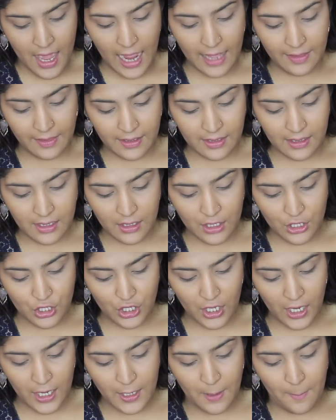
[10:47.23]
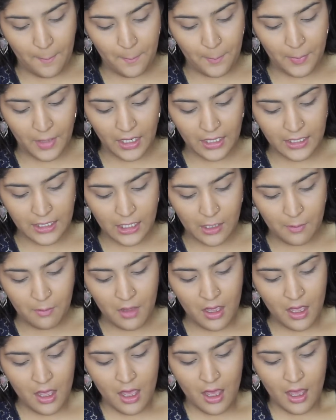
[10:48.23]
And this is in the shade
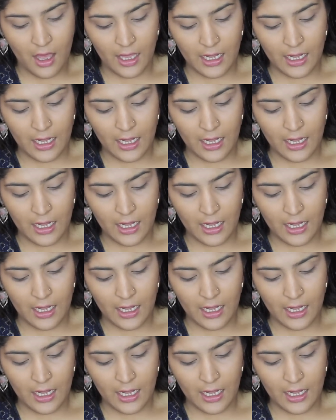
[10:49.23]
Medium.